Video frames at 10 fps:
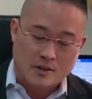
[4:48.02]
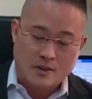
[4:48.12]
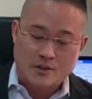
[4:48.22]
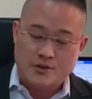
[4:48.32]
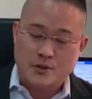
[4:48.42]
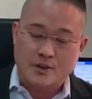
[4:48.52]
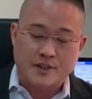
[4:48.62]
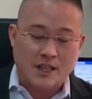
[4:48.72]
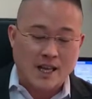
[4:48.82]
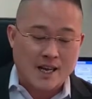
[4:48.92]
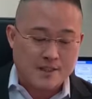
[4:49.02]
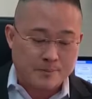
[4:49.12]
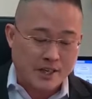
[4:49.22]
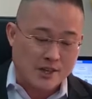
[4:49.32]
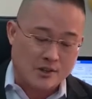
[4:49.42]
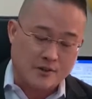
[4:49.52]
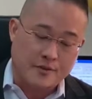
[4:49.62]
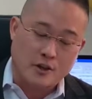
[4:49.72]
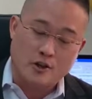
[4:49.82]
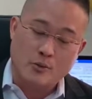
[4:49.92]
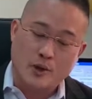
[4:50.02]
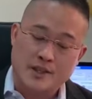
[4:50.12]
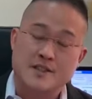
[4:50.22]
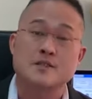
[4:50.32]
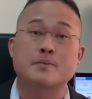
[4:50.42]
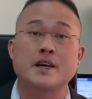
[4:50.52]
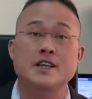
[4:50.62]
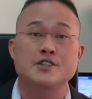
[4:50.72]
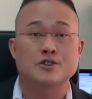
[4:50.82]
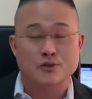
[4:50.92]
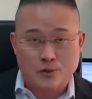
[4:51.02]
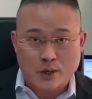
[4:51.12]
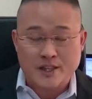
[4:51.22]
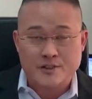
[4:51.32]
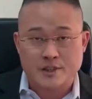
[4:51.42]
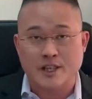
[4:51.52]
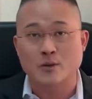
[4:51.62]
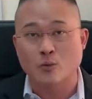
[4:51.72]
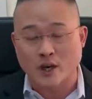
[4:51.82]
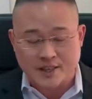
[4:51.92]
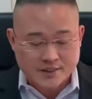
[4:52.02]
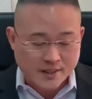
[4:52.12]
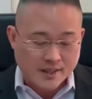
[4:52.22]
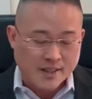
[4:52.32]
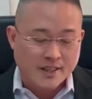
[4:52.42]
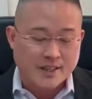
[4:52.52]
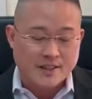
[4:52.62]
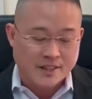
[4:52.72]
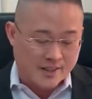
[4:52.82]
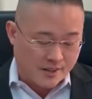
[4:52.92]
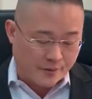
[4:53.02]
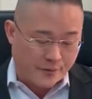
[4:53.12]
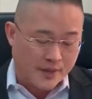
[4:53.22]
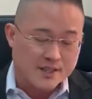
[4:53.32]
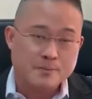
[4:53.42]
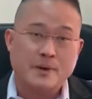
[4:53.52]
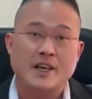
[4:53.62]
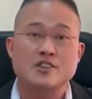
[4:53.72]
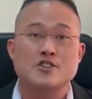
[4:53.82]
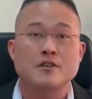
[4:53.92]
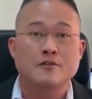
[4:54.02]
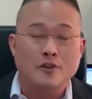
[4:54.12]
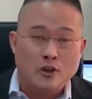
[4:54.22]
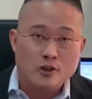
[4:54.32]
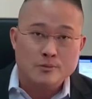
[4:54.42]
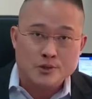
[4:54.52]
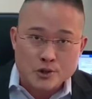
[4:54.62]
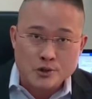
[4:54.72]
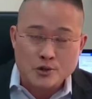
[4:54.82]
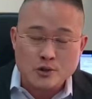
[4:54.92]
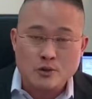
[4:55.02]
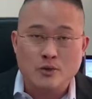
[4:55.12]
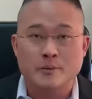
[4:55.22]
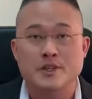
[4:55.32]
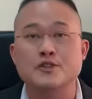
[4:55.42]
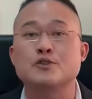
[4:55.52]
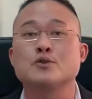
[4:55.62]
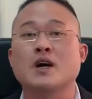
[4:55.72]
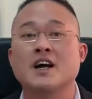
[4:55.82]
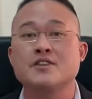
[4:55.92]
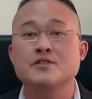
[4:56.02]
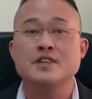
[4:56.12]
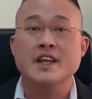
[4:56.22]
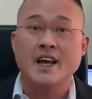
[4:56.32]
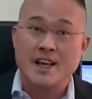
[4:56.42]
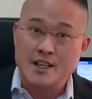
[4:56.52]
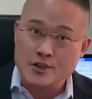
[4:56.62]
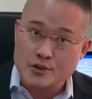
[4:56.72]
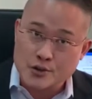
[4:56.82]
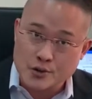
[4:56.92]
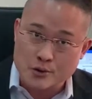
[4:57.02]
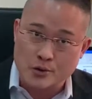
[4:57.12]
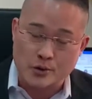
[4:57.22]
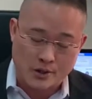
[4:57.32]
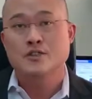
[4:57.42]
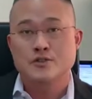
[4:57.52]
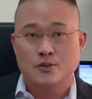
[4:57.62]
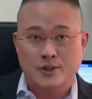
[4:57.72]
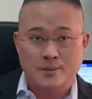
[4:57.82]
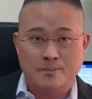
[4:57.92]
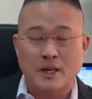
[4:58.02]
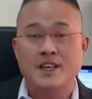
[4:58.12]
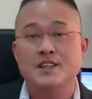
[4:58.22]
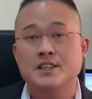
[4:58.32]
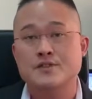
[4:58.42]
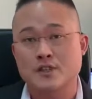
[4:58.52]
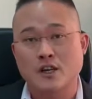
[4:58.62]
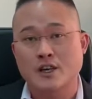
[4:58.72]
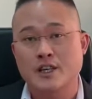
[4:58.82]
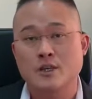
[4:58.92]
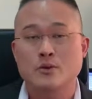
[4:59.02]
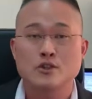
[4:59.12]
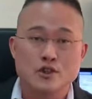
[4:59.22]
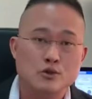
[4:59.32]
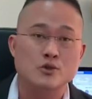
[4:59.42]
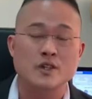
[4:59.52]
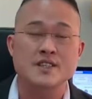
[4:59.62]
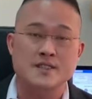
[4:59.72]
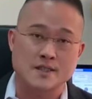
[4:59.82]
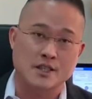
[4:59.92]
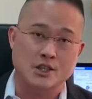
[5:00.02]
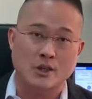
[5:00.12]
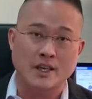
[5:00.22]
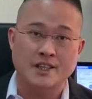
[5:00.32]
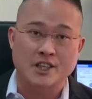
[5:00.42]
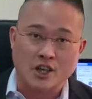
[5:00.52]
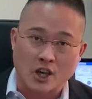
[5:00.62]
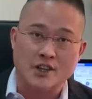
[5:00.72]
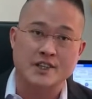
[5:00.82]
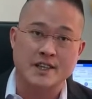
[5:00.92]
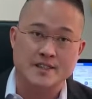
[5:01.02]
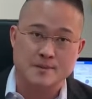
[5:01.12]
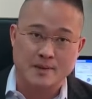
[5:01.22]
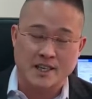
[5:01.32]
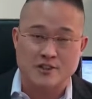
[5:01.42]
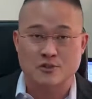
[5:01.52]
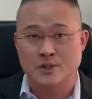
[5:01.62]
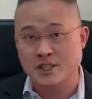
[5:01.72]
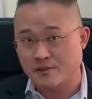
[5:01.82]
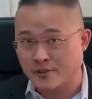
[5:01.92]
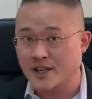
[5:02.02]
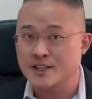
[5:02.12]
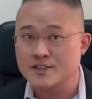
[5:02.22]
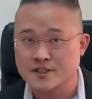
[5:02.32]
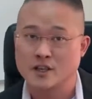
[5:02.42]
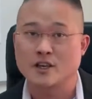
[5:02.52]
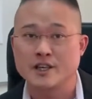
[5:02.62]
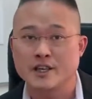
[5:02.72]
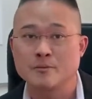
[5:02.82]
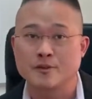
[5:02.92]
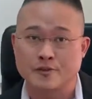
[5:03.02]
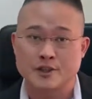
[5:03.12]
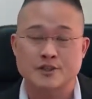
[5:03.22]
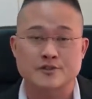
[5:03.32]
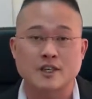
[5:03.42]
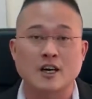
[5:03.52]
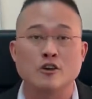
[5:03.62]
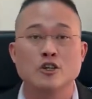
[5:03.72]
So if the last page of volume 1 is page 201, then the first page of volume 2 will be 202. So the plaintiff's lawyer will usually circulate the contents page to the defendant's lawyer before the trial